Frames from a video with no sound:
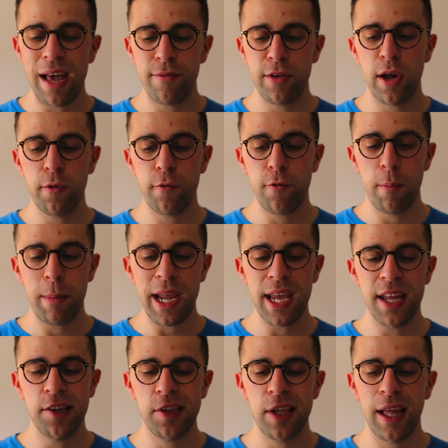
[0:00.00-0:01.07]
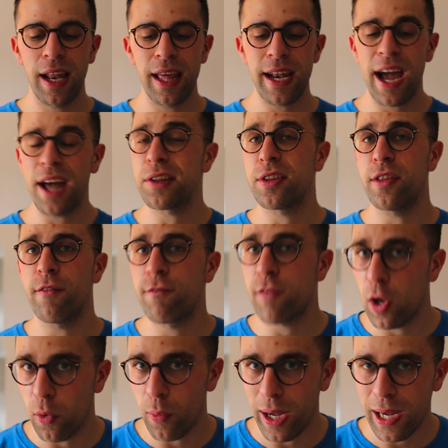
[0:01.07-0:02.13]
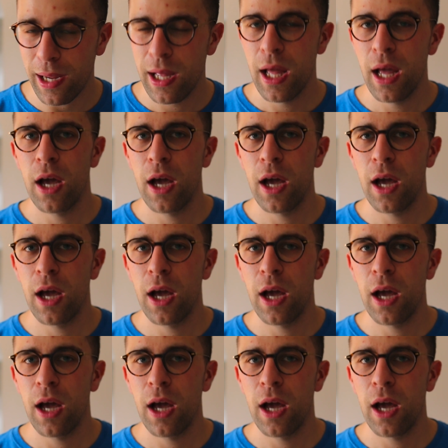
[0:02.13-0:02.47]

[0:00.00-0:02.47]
Evernote for me until it has the following.